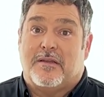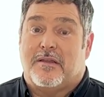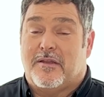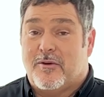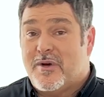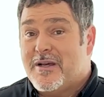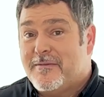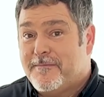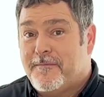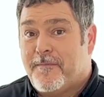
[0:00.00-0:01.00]
you know
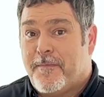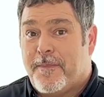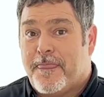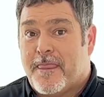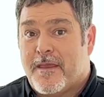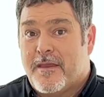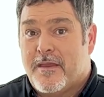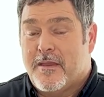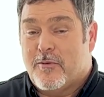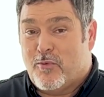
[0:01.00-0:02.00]
what?
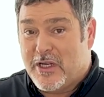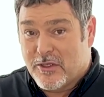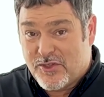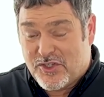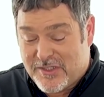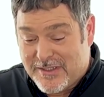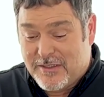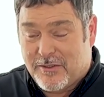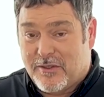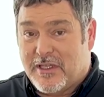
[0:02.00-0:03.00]
We are
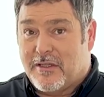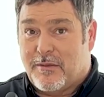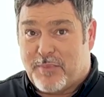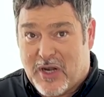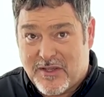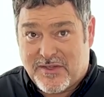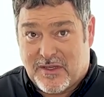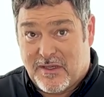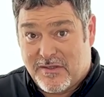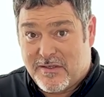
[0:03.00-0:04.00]
still in the
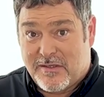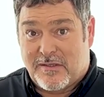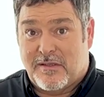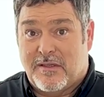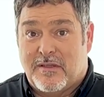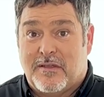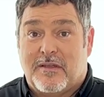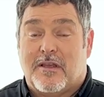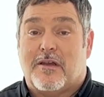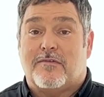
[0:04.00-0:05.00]
process
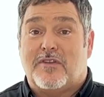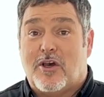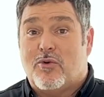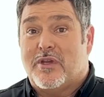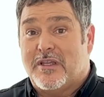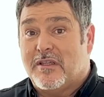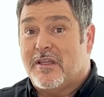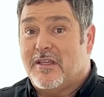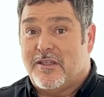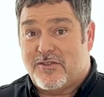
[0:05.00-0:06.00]
of knowing
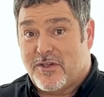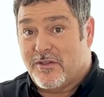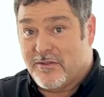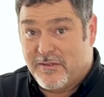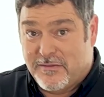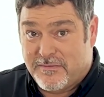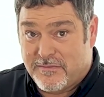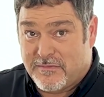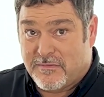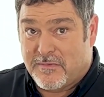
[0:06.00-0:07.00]
each other.
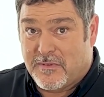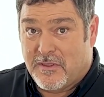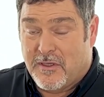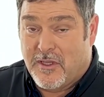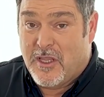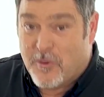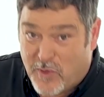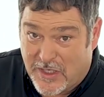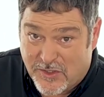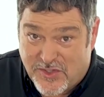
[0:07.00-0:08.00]

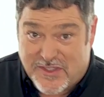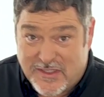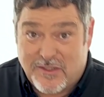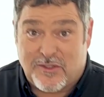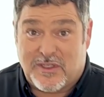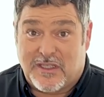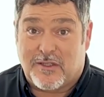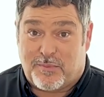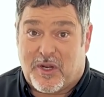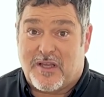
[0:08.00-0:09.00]
We are still in
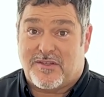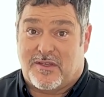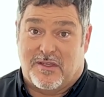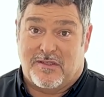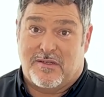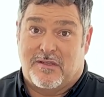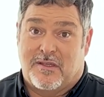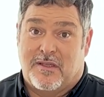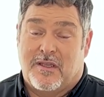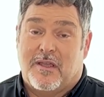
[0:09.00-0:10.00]
the process
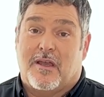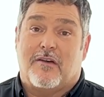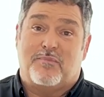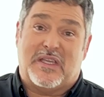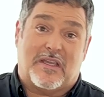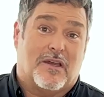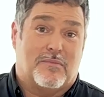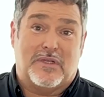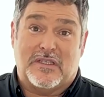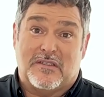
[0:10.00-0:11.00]
of
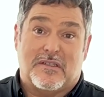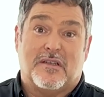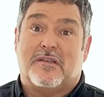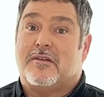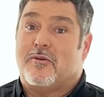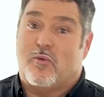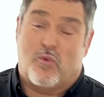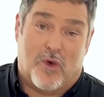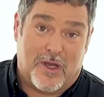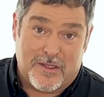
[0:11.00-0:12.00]
becoming
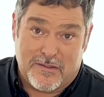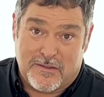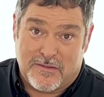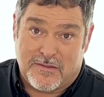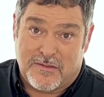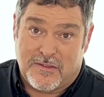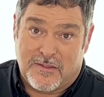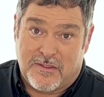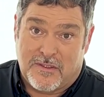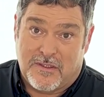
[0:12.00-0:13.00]
one.
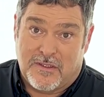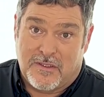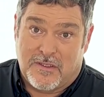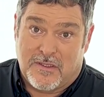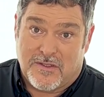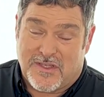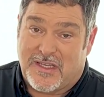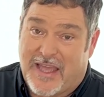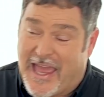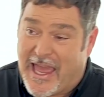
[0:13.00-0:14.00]

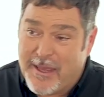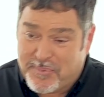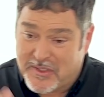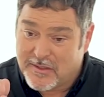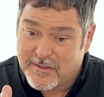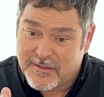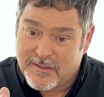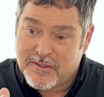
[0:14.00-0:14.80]
See, it happened